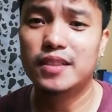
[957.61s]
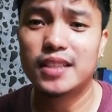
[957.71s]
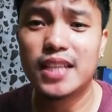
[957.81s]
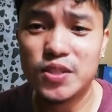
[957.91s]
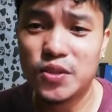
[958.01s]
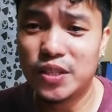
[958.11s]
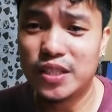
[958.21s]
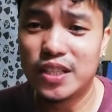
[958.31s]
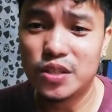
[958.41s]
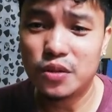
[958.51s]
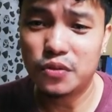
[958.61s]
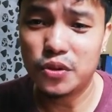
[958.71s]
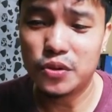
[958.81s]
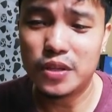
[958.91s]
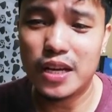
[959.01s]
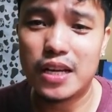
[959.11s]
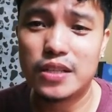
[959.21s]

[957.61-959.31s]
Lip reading: That's all. That's all for today.